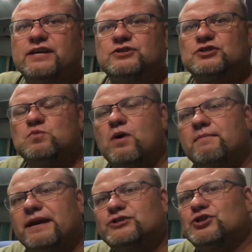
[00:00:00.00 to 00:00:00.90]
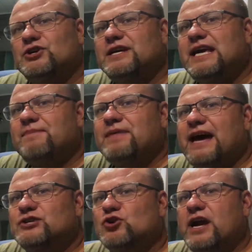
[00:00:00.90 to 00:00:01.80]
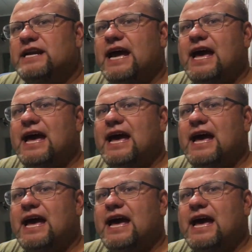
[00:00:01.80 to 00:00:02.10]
You just want to make sure you keep that drained